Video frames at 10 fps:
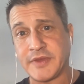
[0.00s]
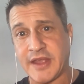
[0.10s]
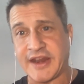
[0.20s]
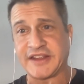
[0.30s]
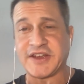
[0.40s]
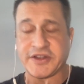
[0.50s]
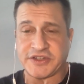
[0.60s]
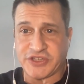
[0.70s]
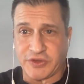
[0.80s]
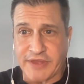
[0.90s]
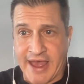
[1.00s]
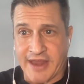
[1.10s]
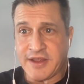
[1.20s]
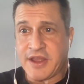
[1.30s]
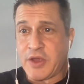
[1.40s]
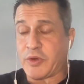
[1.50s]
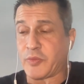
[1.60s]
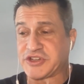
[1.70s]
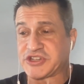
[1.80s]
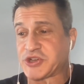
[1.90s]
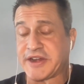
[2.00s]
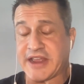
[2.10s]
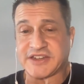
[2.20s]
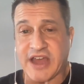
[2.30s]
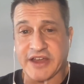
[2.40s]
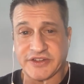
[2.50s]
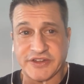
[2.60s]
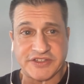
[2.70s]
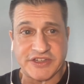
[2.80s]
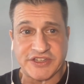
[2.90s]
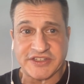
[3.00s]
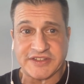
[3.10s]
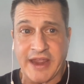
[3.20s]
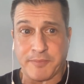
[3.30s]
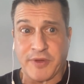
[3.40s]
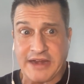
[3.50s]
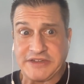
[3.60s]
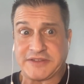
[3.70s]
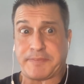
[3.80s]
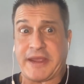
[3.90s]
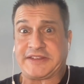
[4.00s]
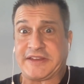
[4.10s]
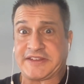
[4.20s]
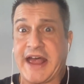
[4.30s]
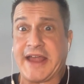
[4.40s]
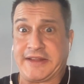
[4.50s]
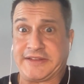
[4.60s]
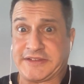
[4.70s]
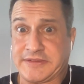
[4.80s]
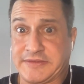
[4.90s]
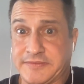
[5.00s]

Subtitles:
And it's hard to do that when we're just trying to get doctors to just like practice basic science.